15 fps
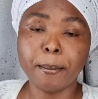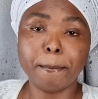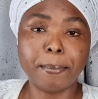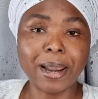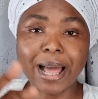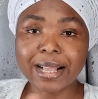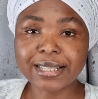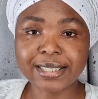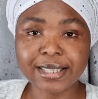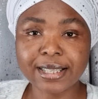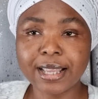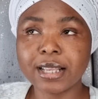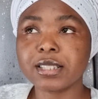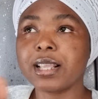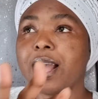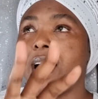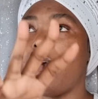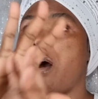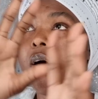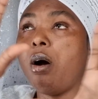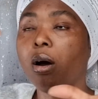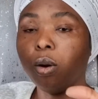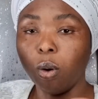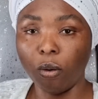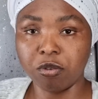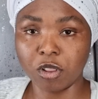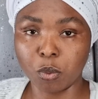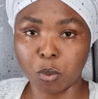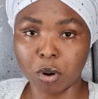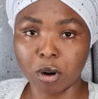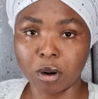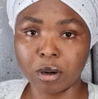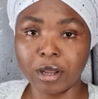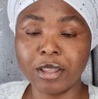Black snakes all over the world